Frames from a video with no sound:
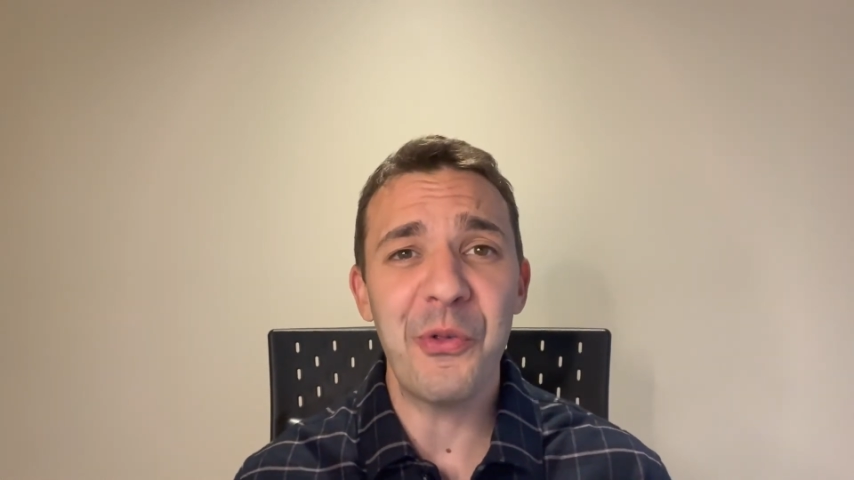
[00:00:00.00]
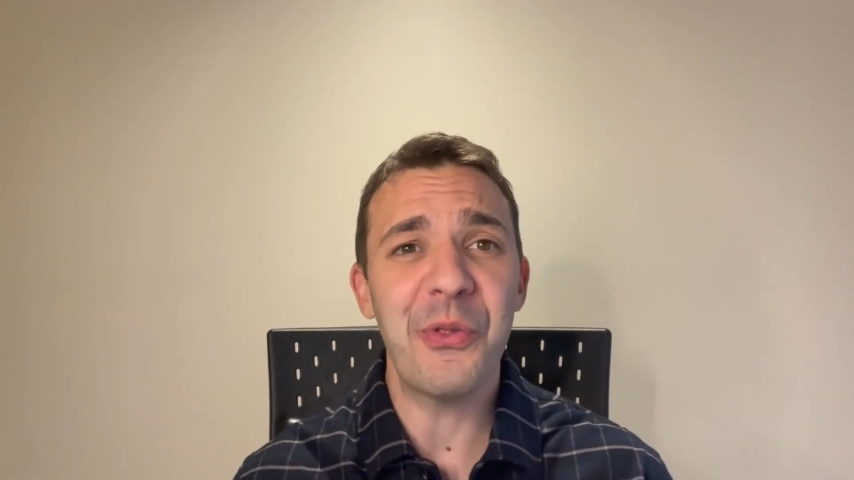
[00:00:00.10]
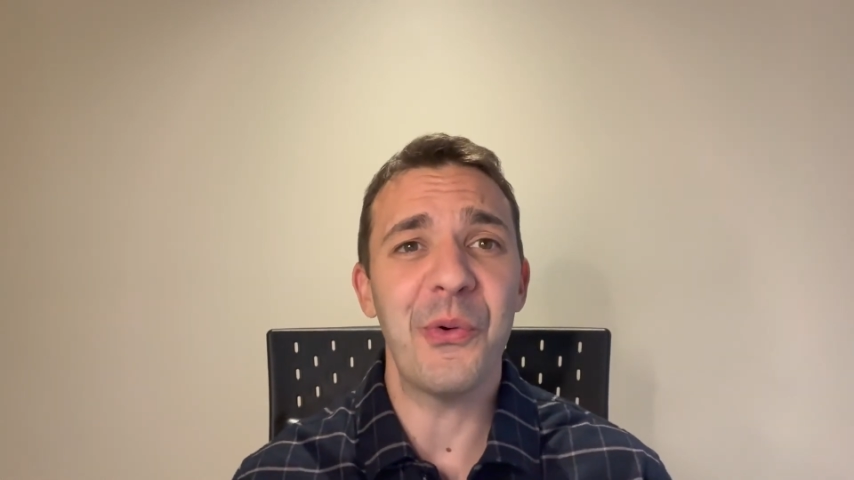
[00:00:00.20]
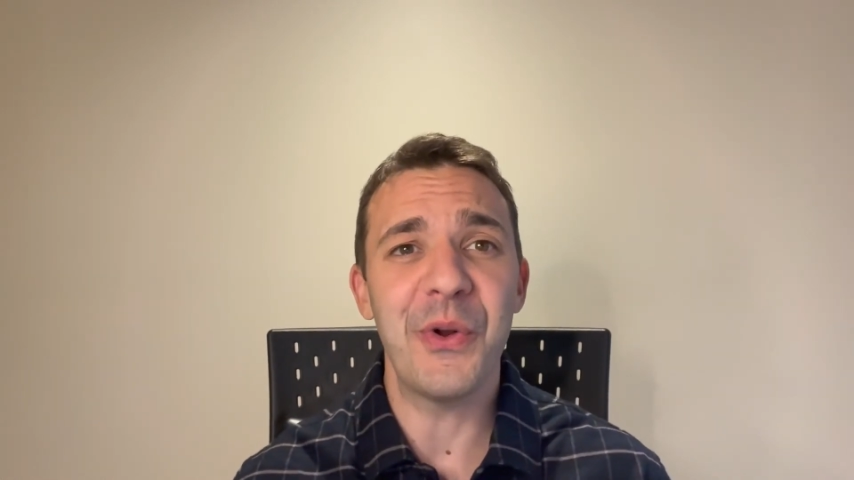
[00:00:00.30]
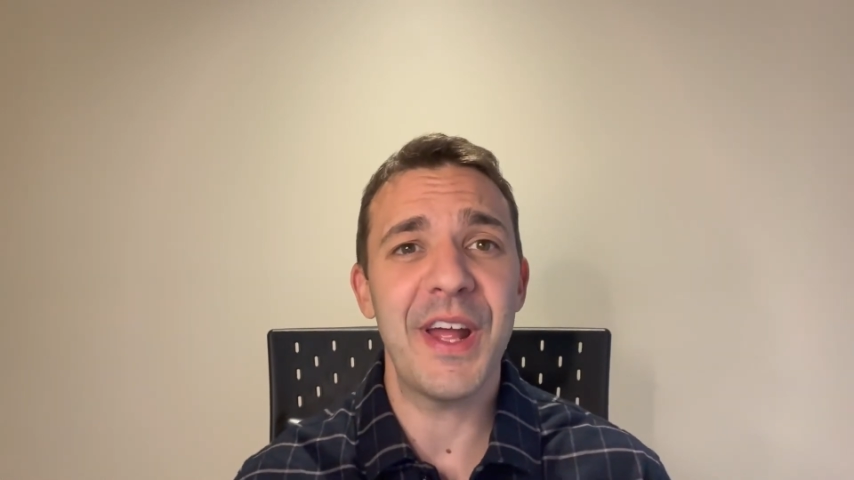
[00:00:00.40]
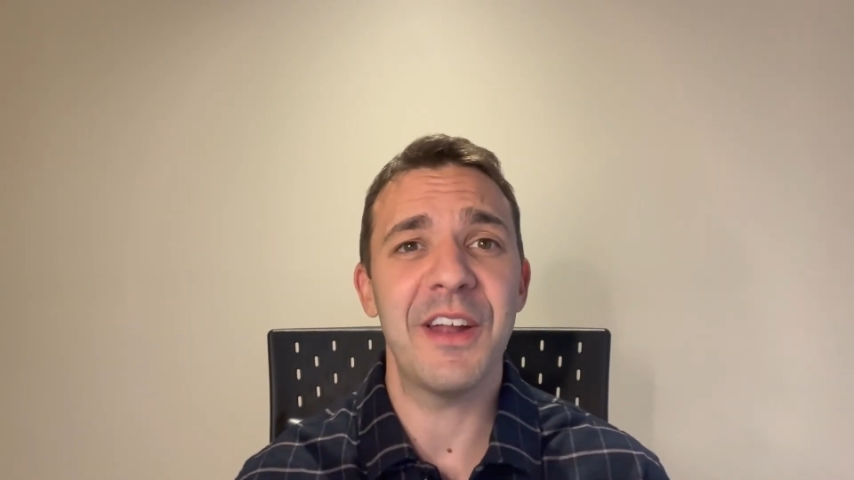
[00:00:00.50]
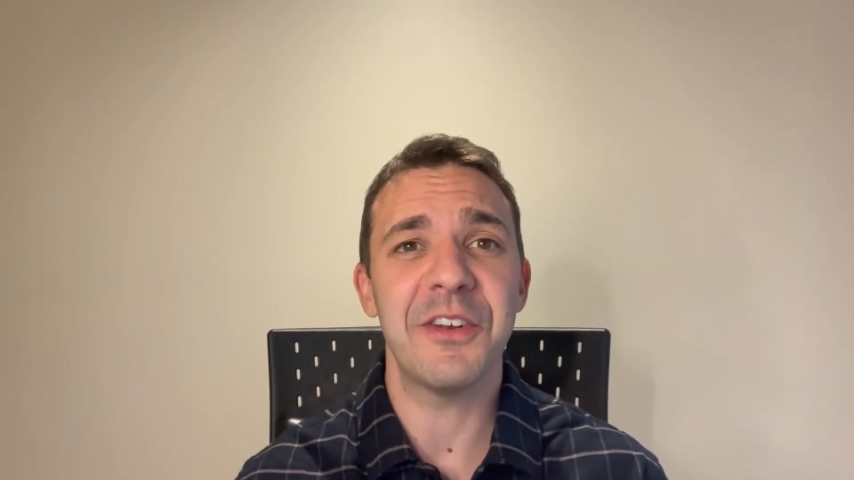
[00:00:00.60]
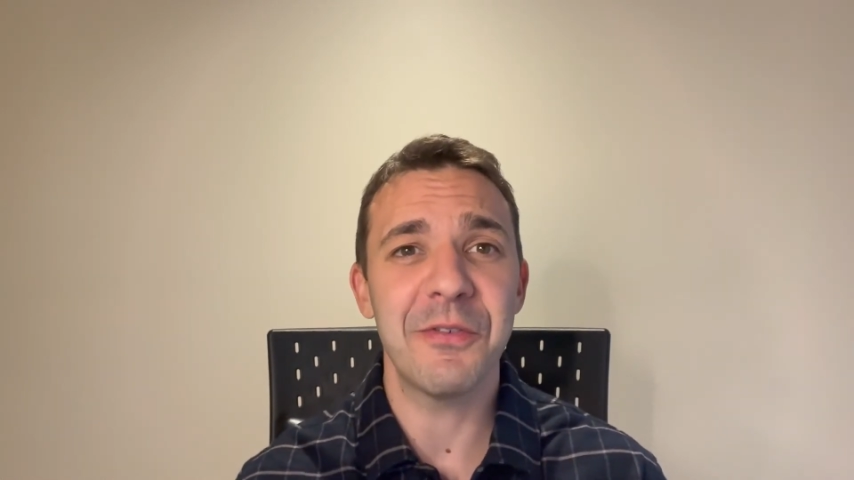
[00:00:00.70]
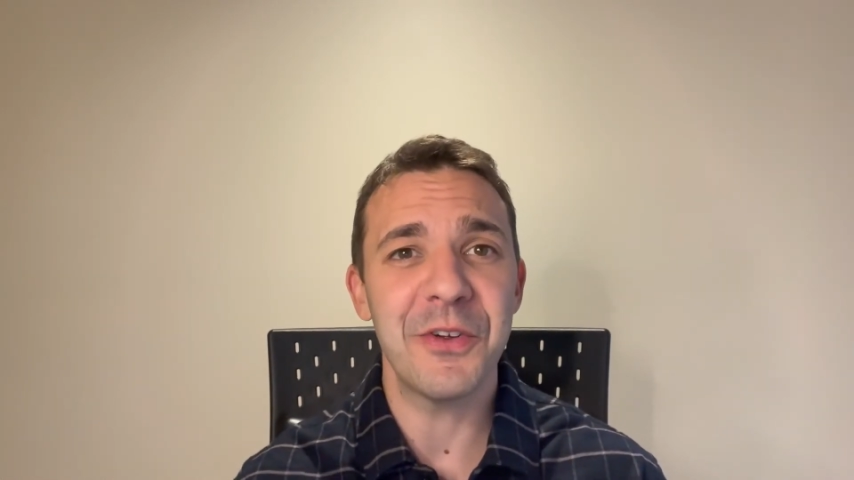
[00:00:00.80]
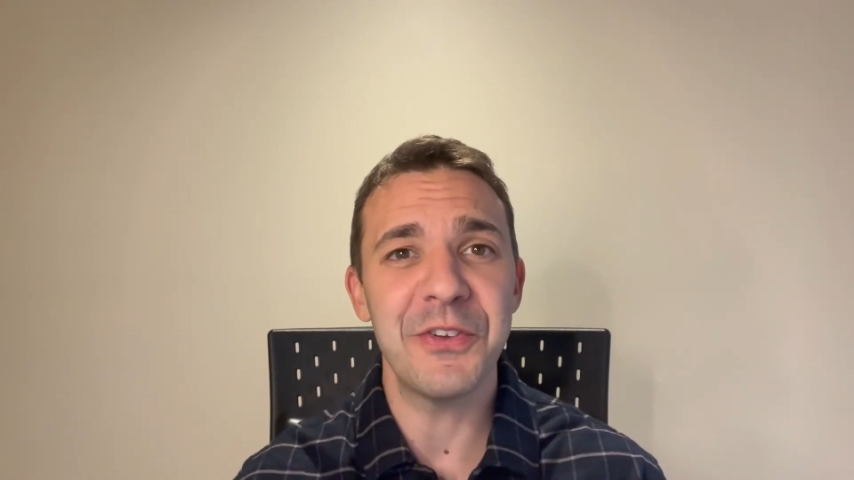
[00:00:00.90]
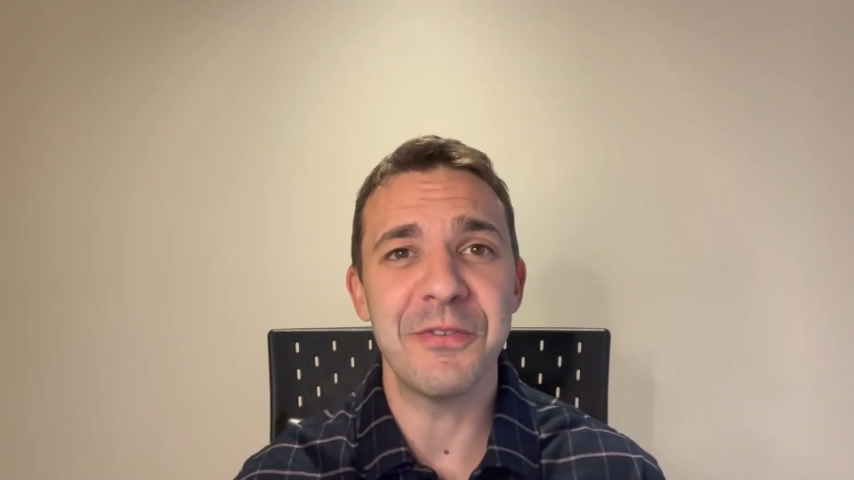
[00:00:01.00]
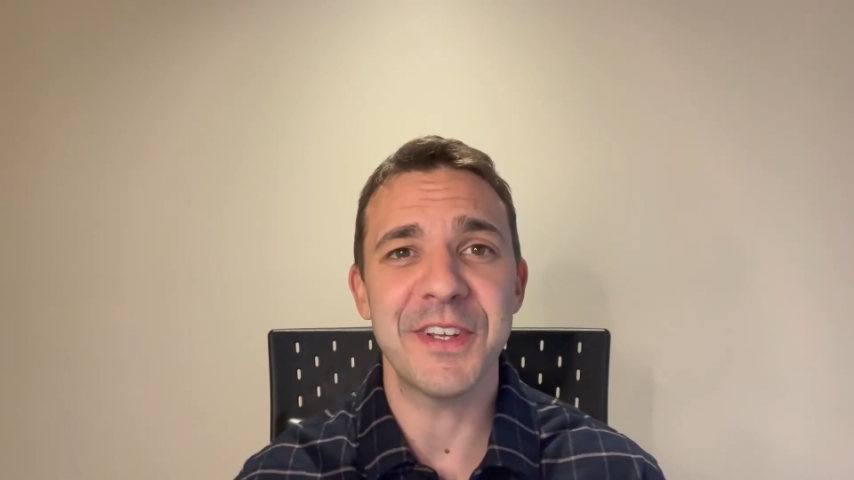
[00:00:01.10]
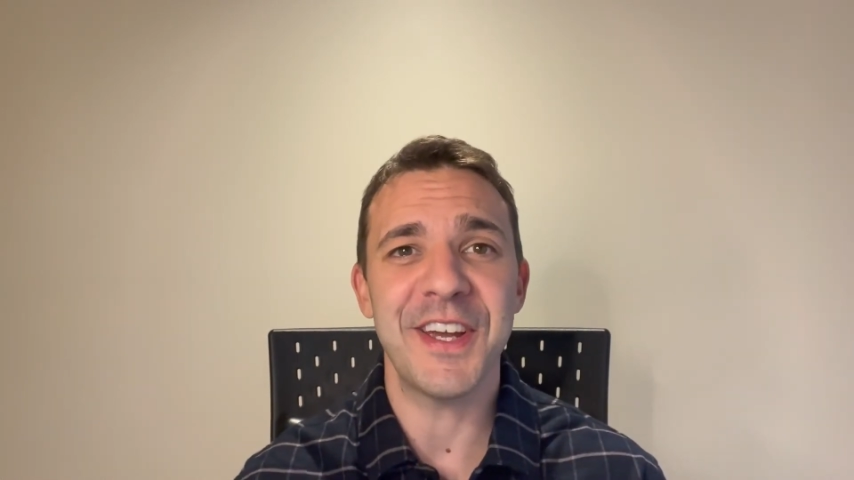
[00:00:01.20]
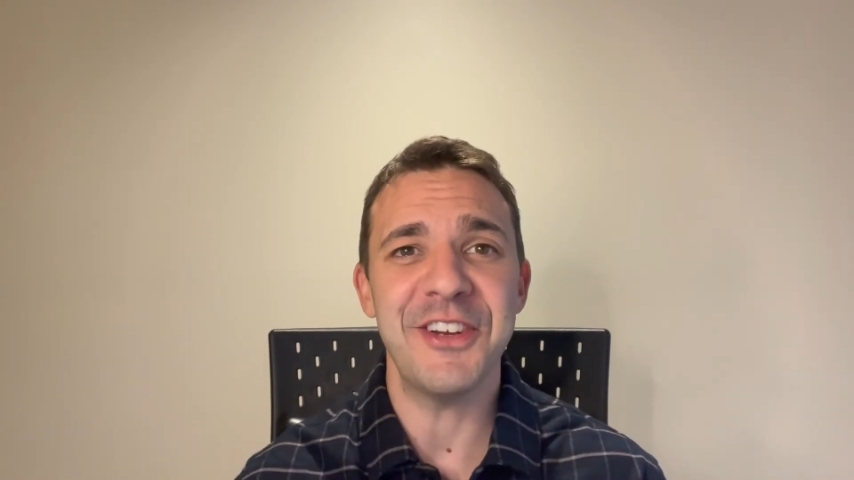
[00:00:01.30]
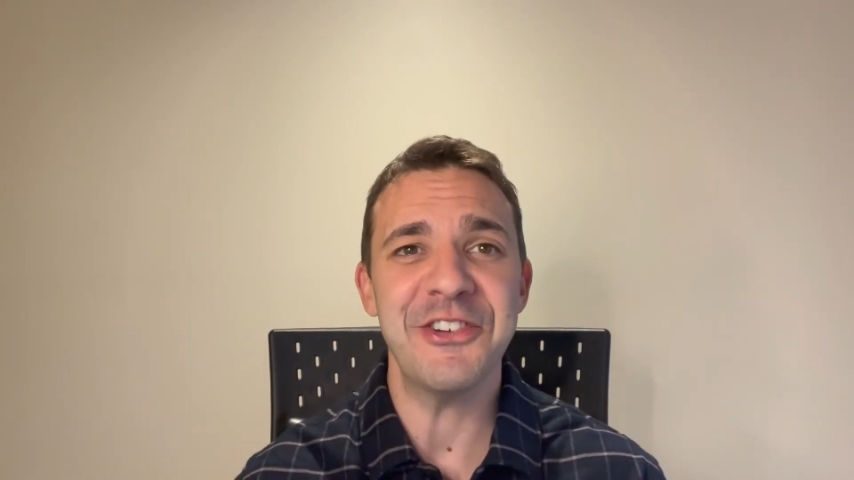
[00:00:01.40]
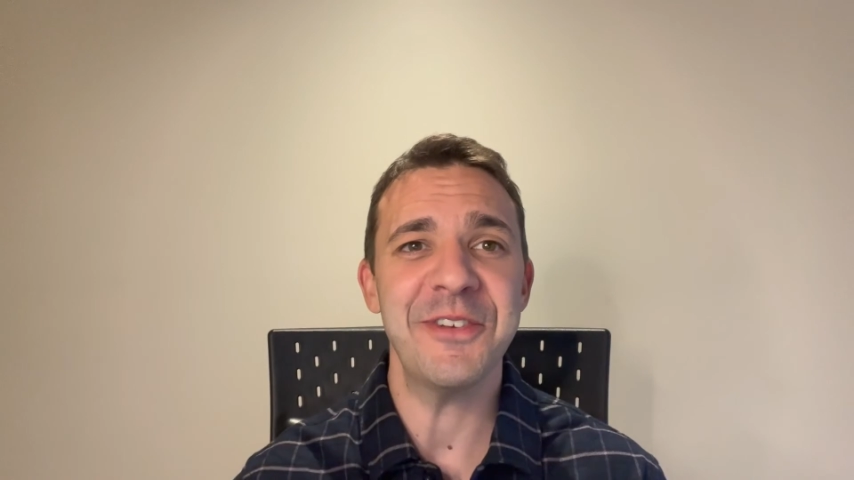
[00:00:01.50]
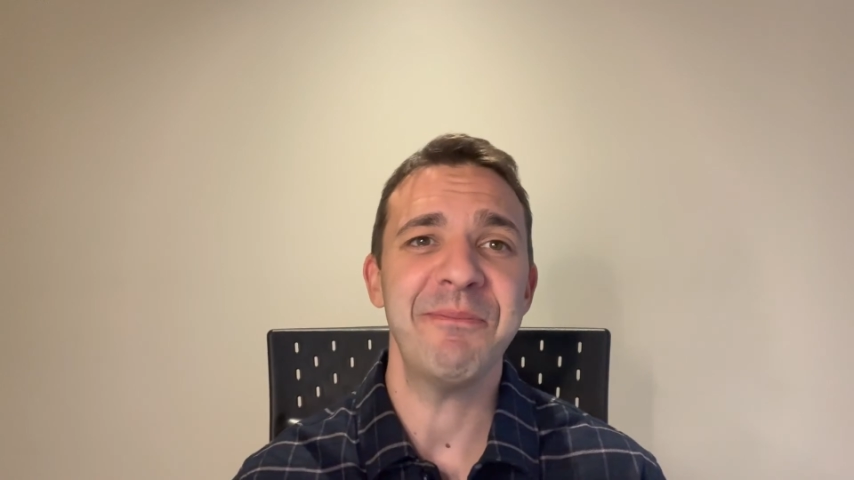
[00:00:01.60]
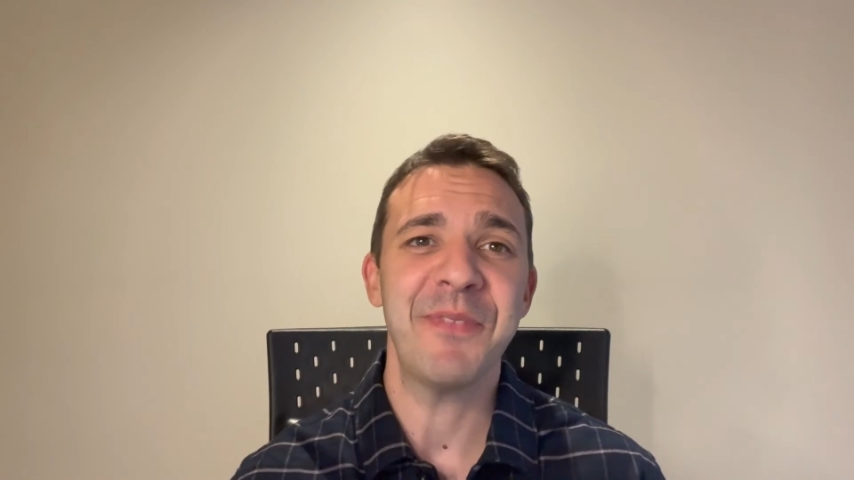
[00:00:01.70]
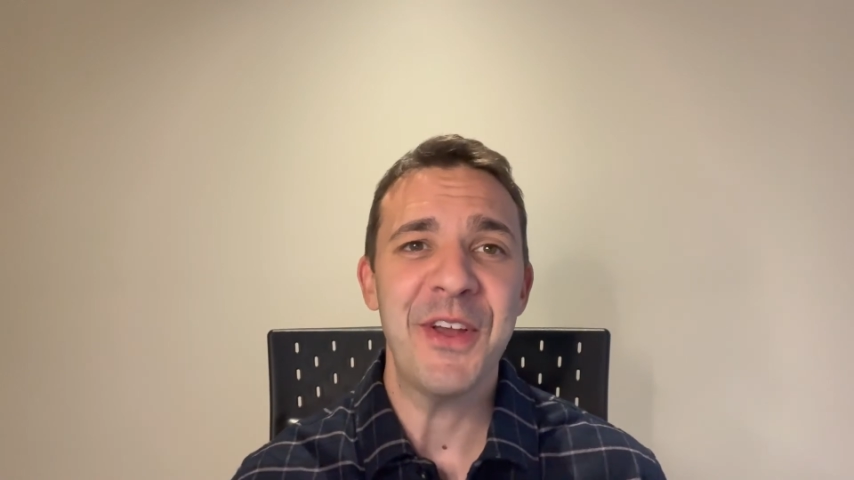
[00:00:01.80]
thought out diversification,